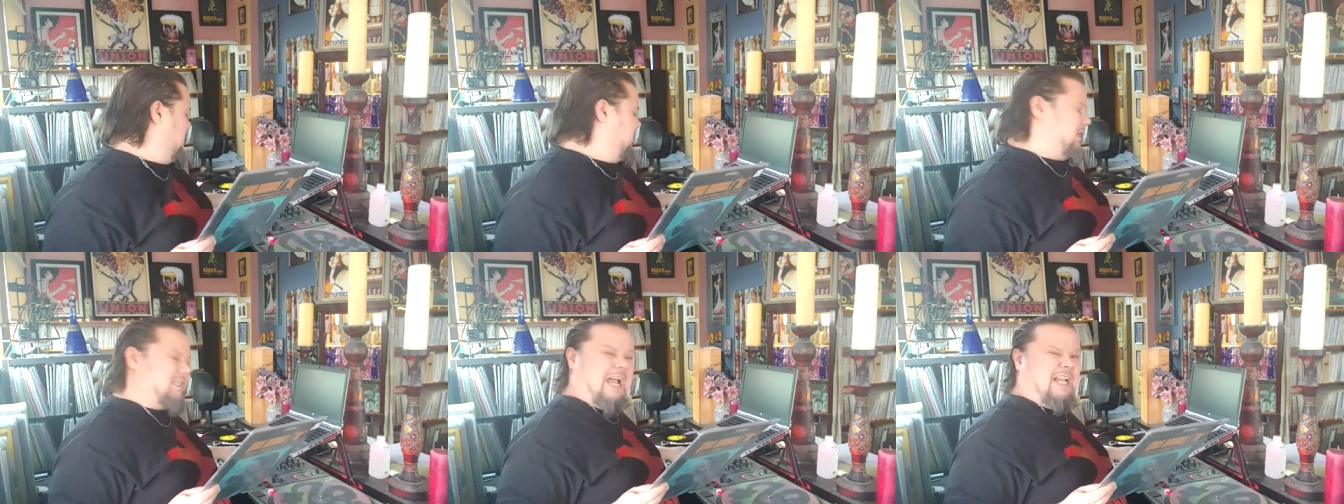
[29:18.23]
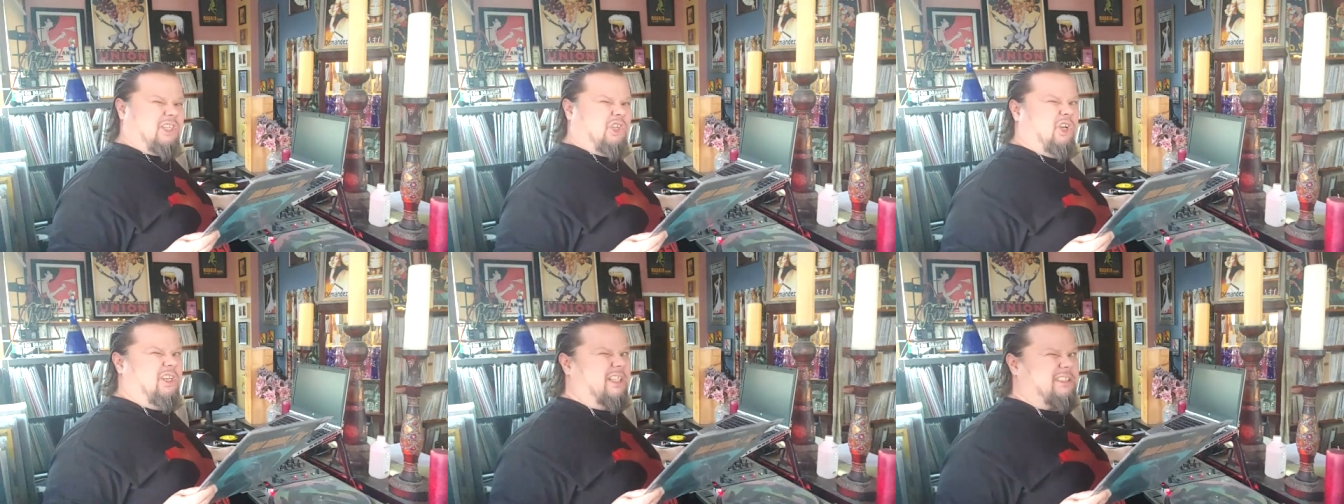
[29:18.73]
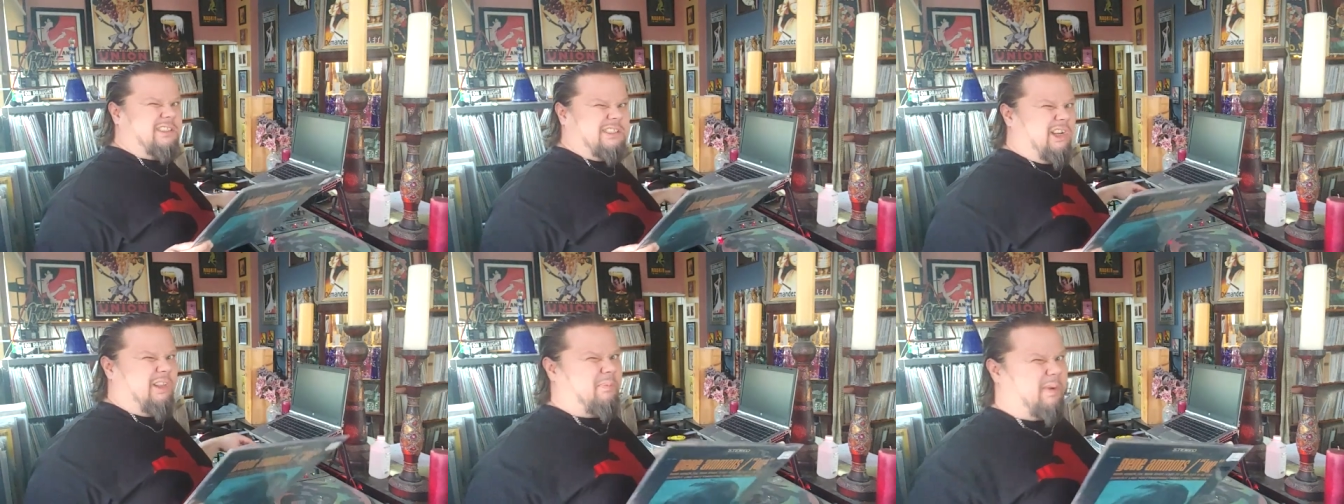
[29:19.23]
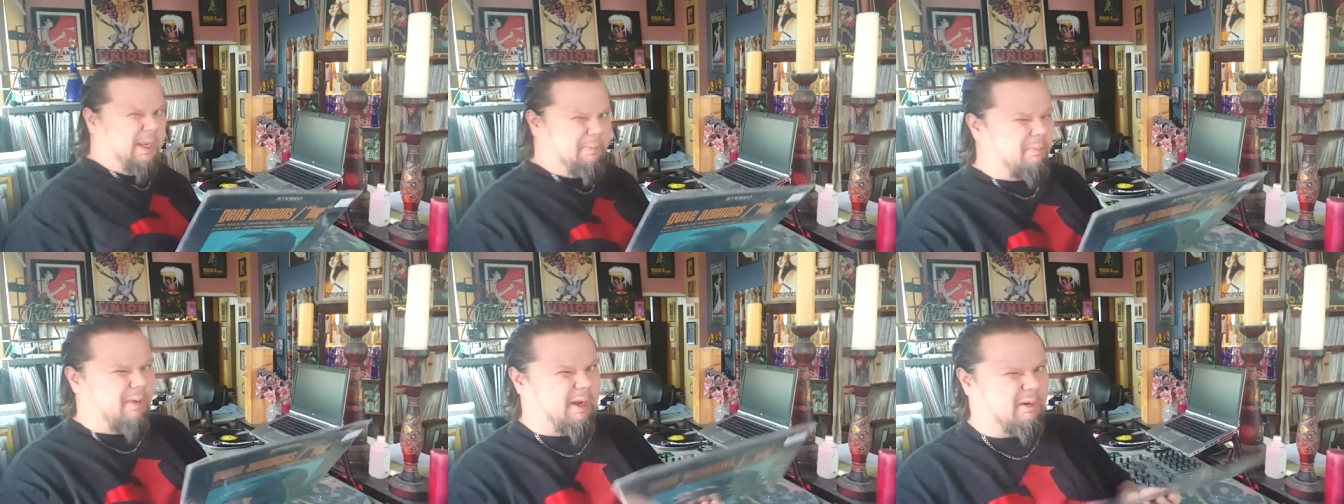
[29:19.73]
These guys couldn't necessarily pick up
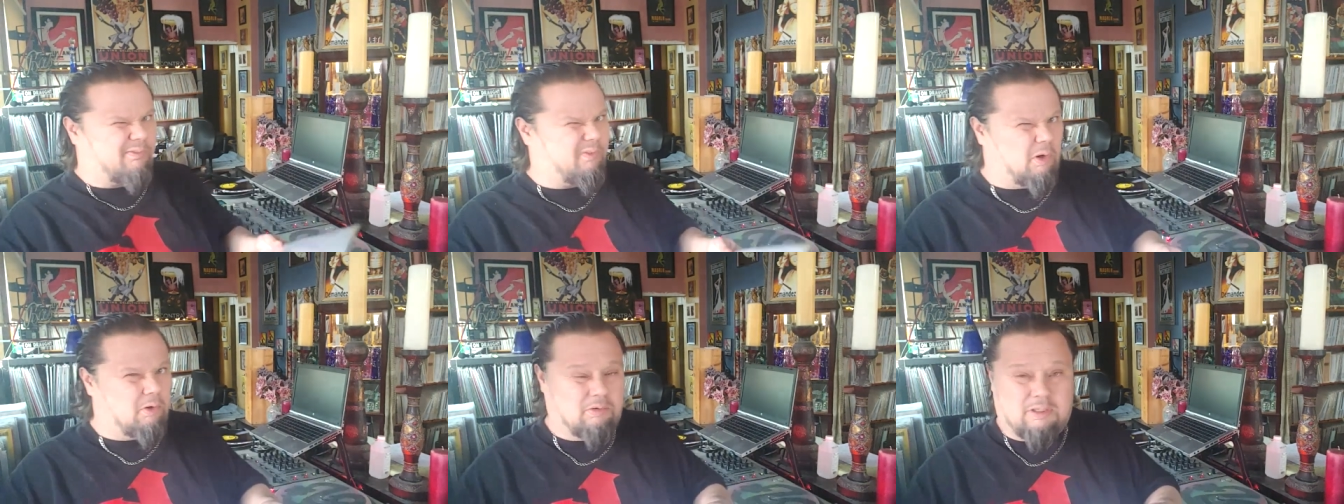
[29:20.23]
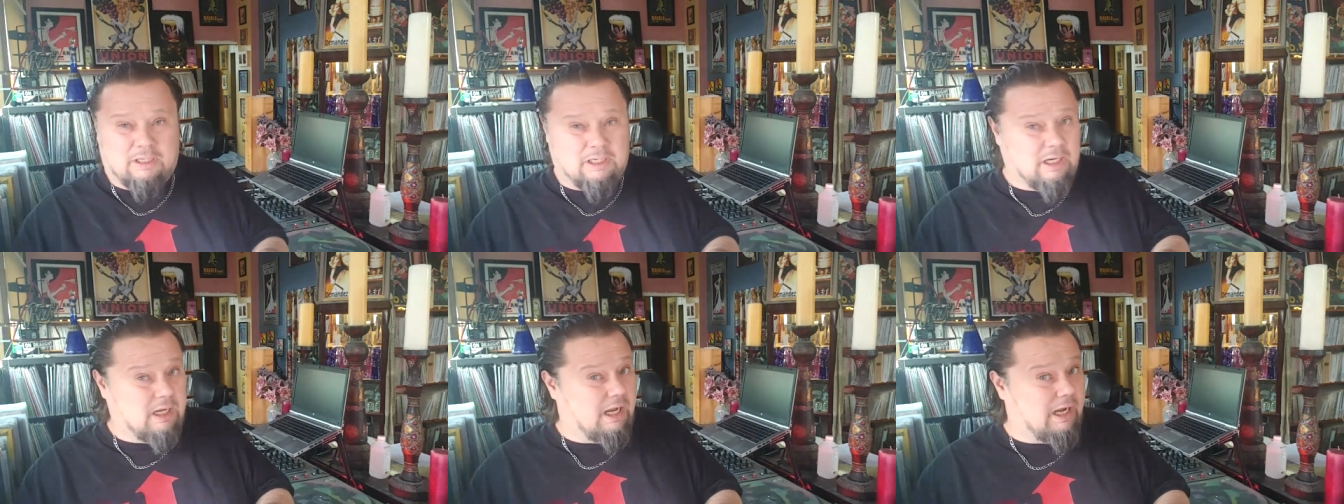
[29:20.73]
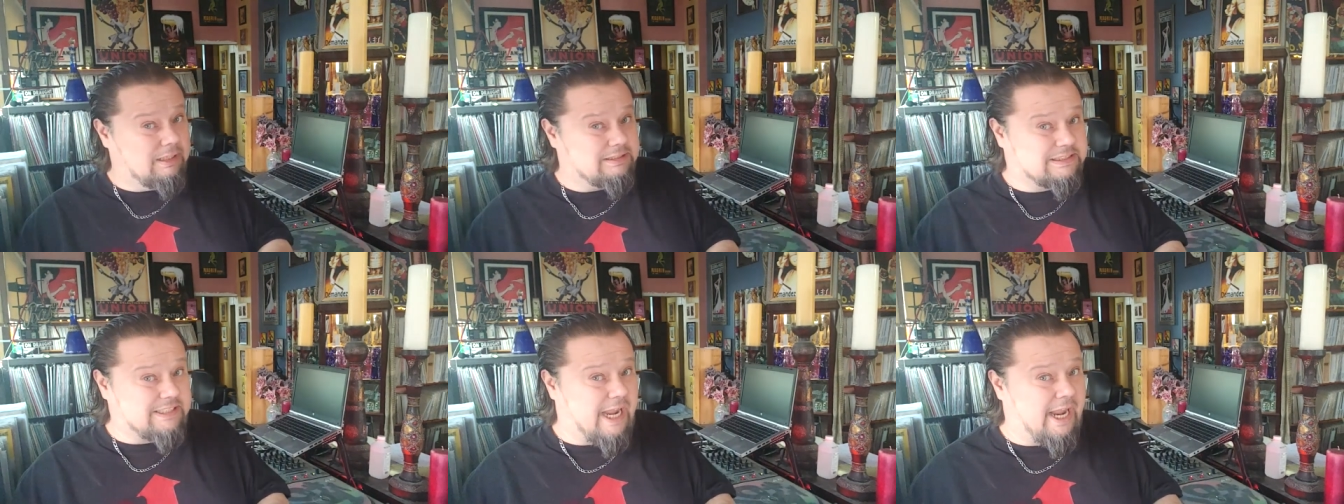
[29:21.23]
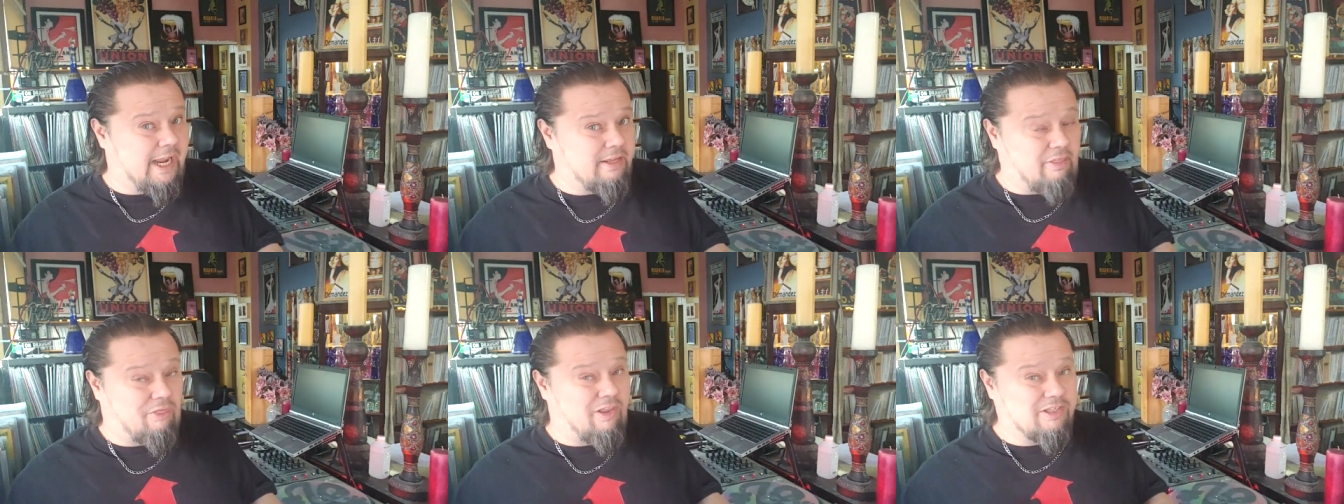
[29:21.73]
a microphone and say
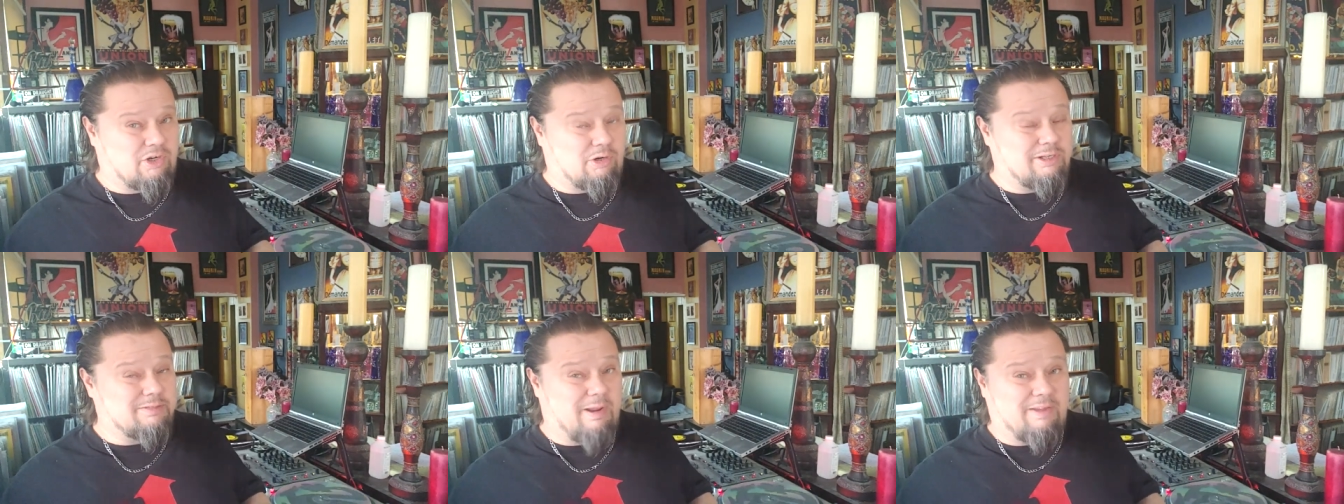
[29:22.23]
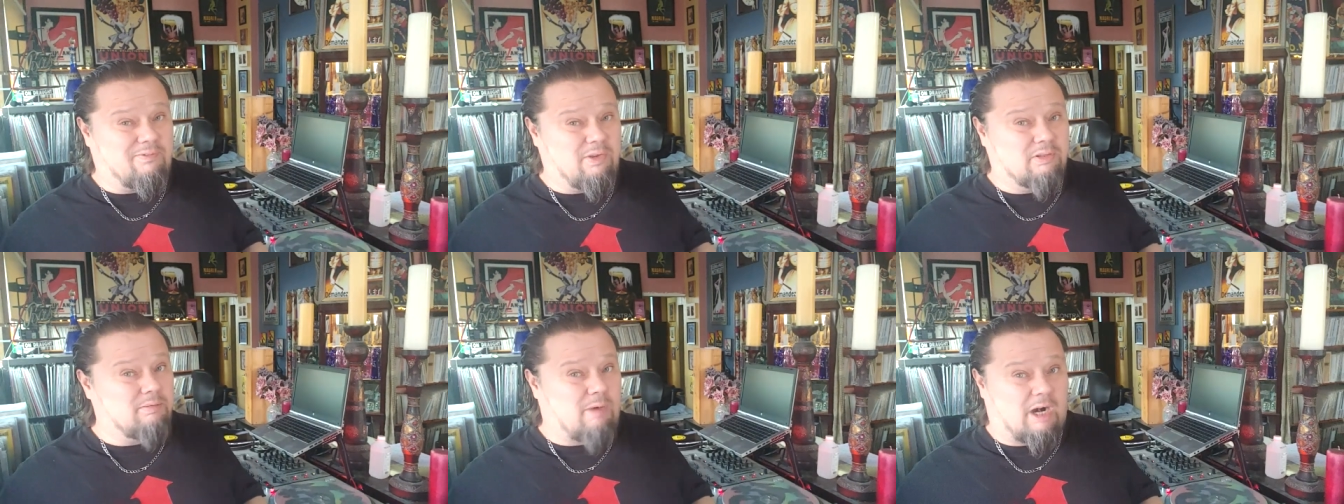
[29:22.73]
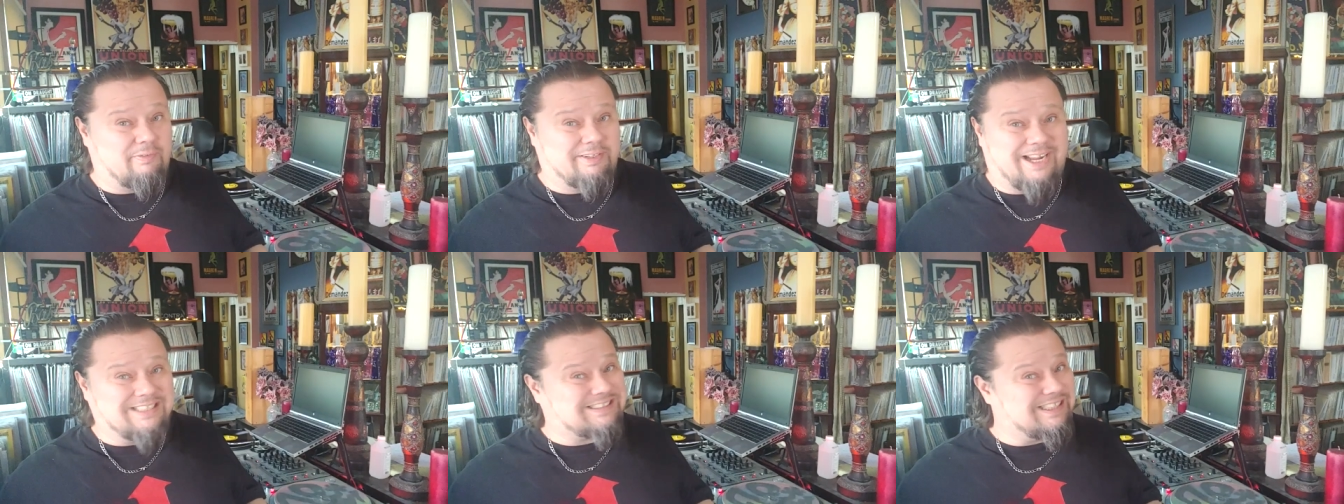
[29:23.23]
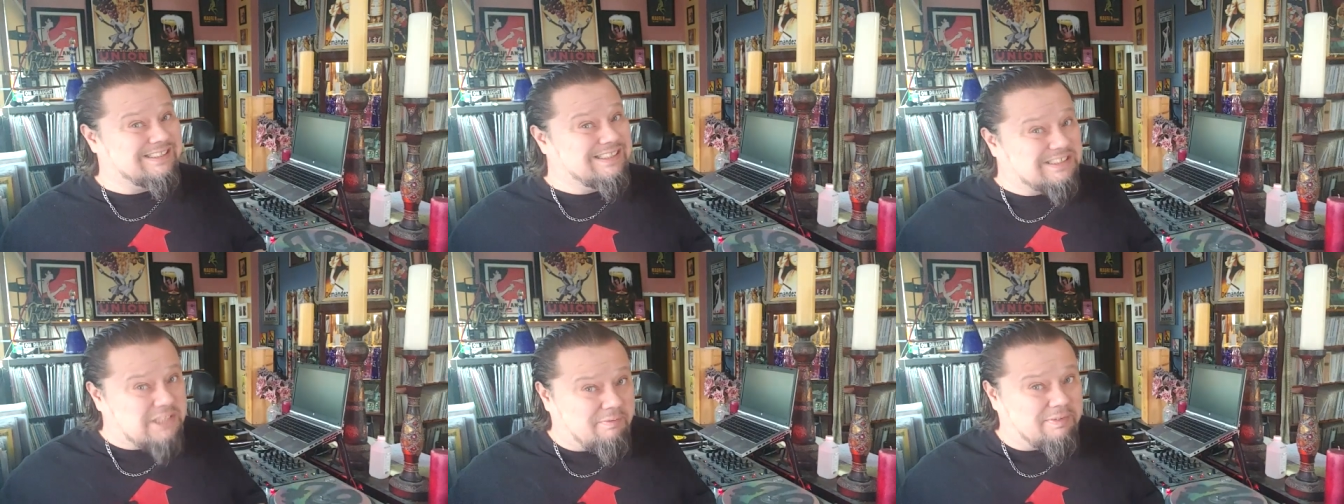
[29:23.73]
the things Curtis Mayfield and Marvin Gaye said in the
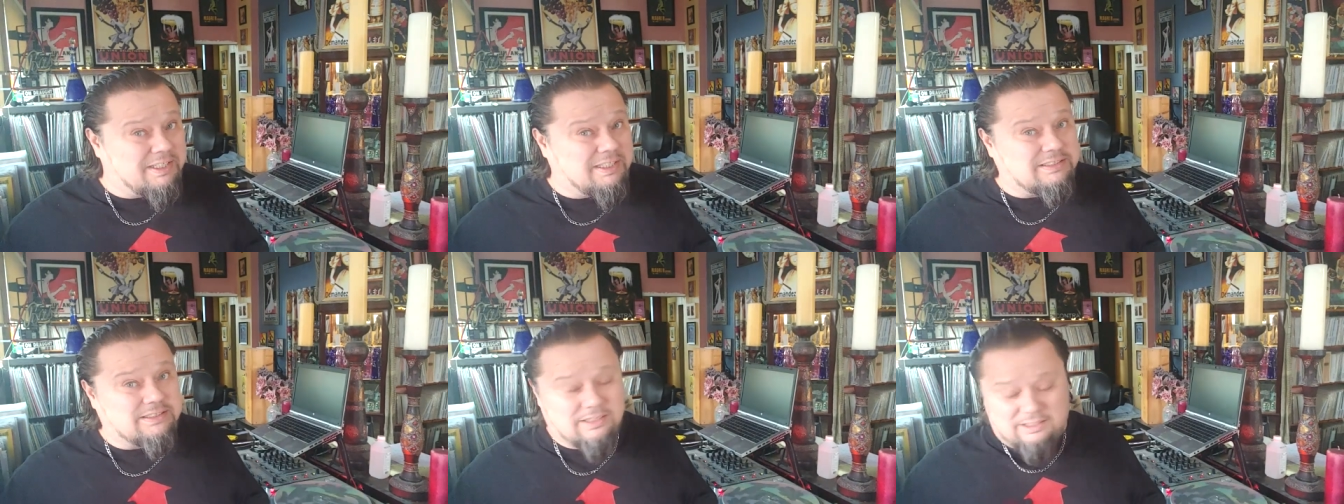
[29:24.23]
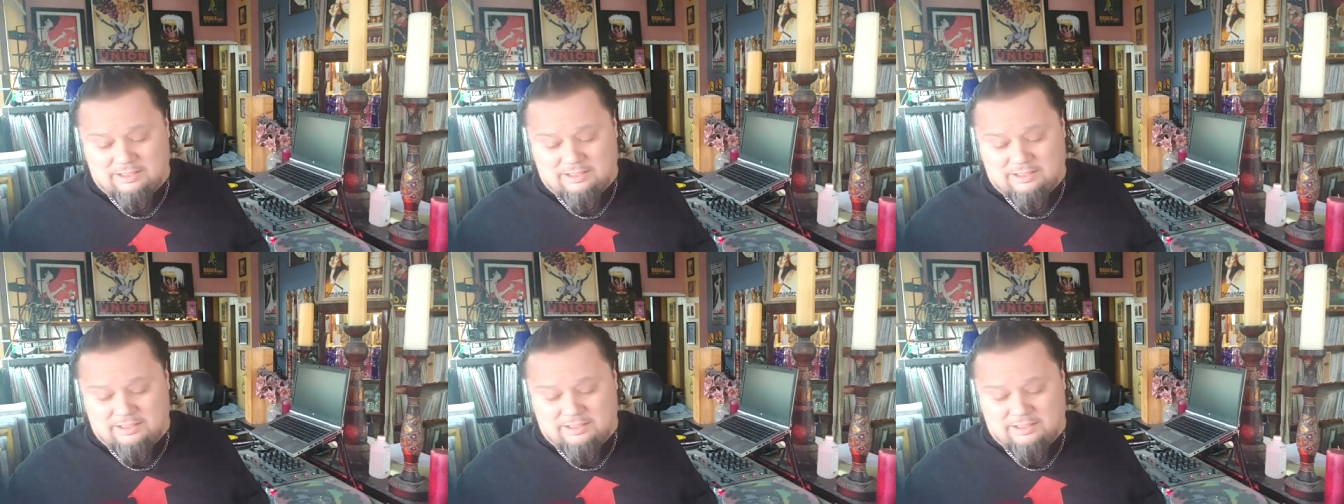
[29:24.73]
70s.